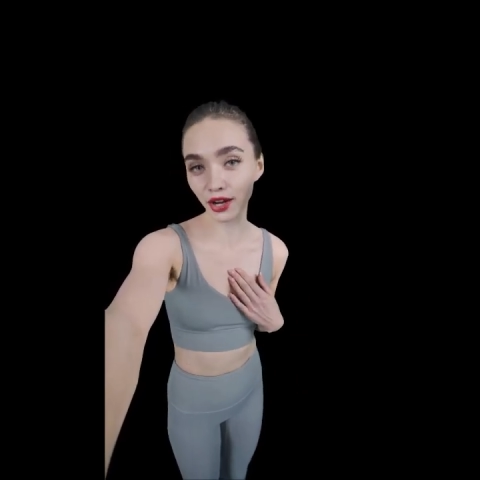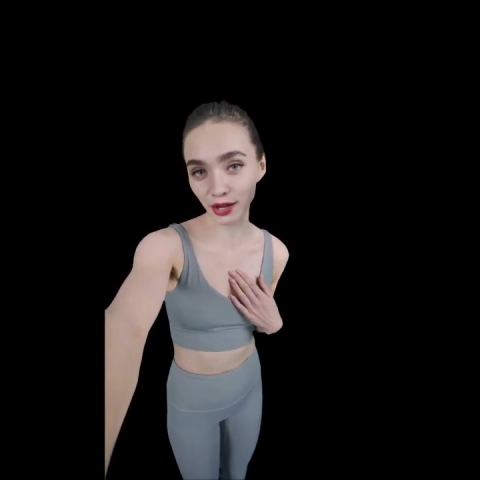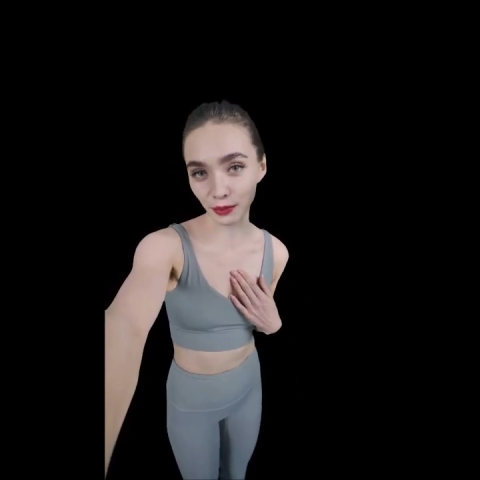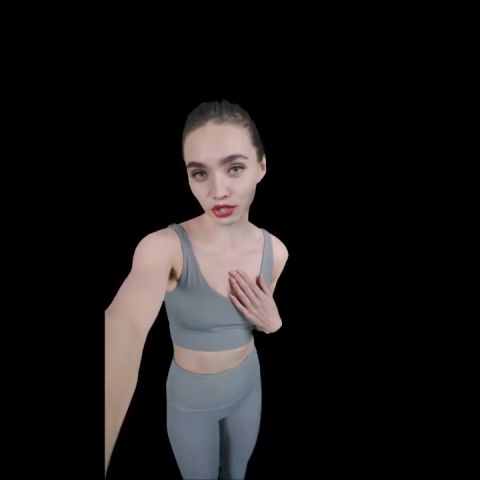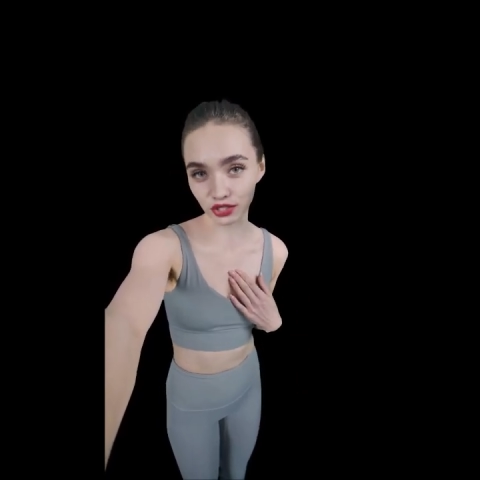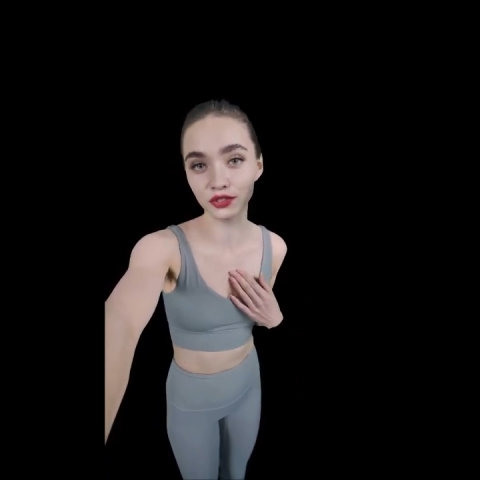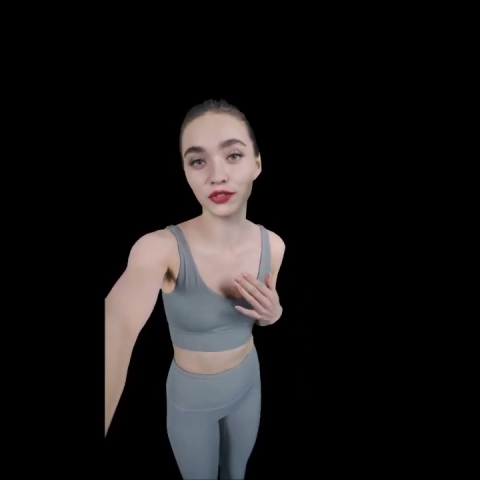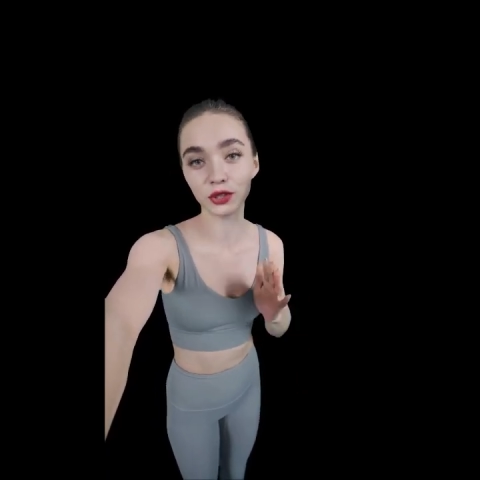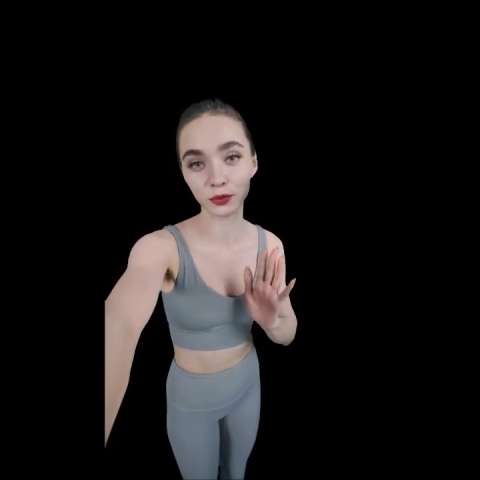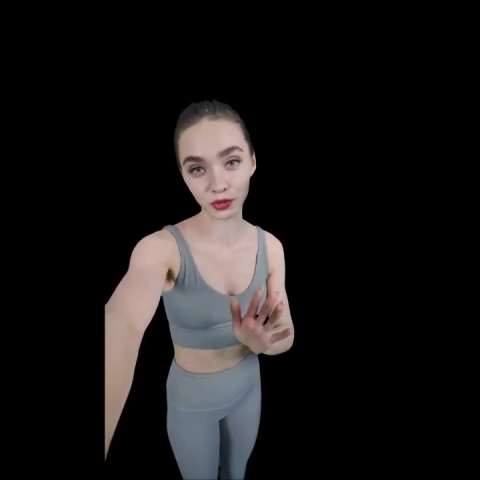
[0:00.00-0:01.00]
by up to
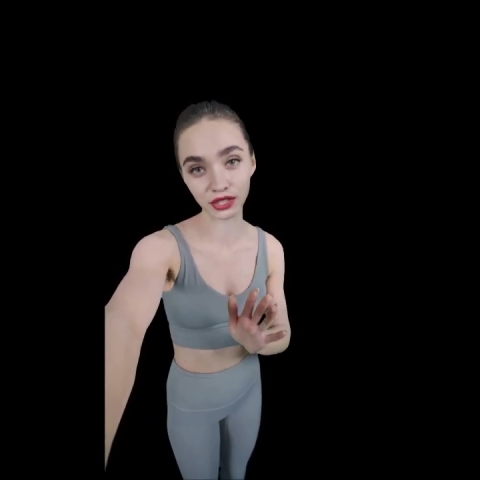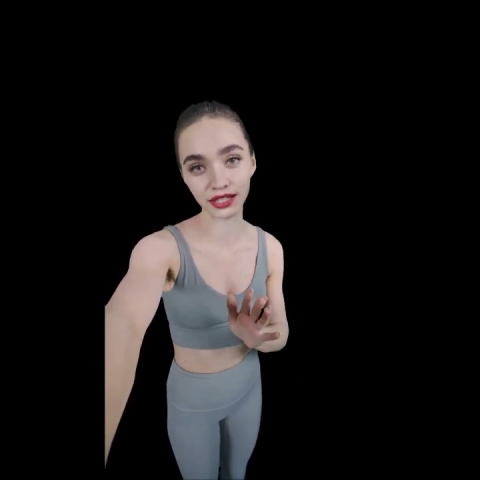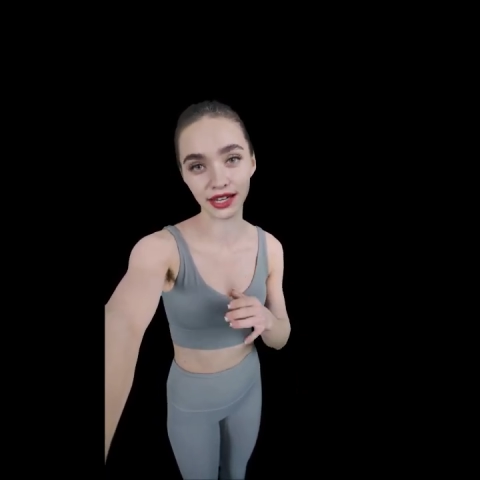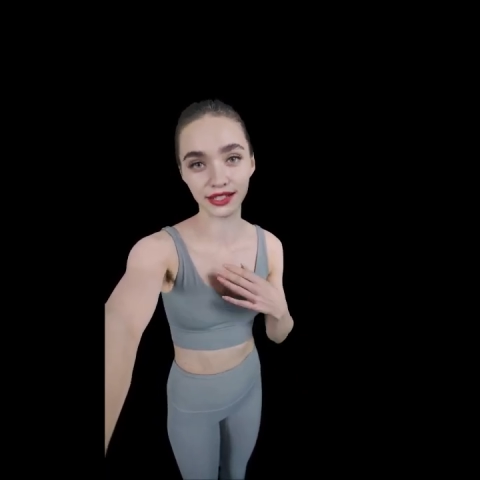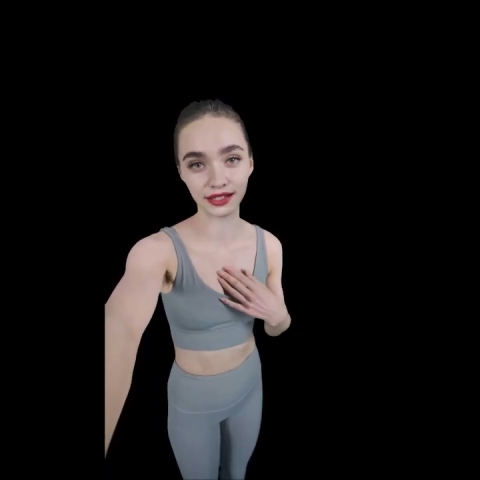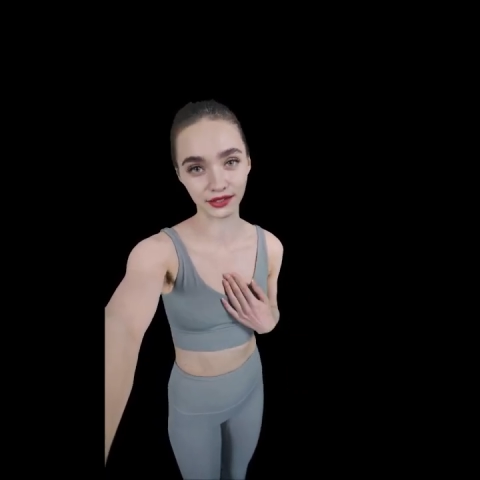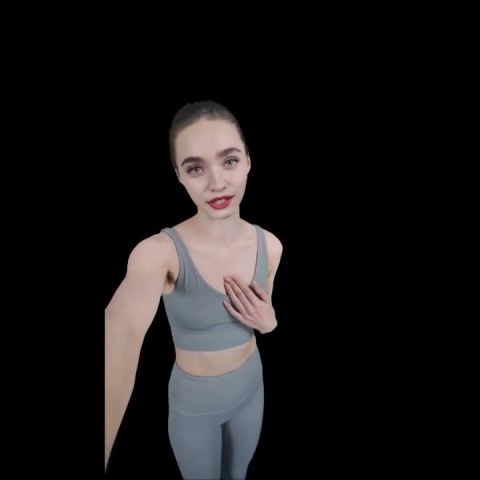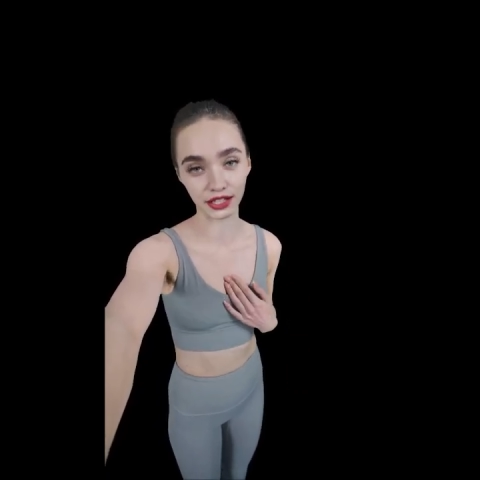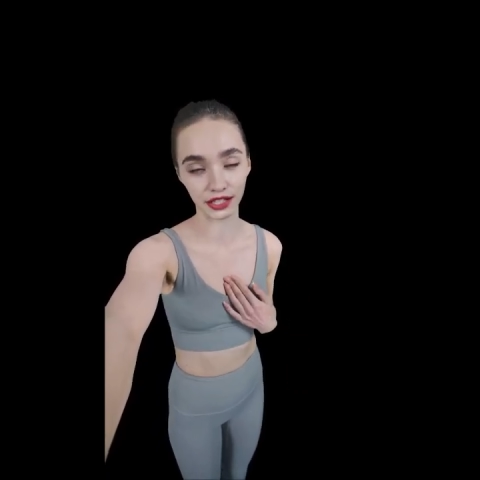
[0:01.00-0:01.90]
50%.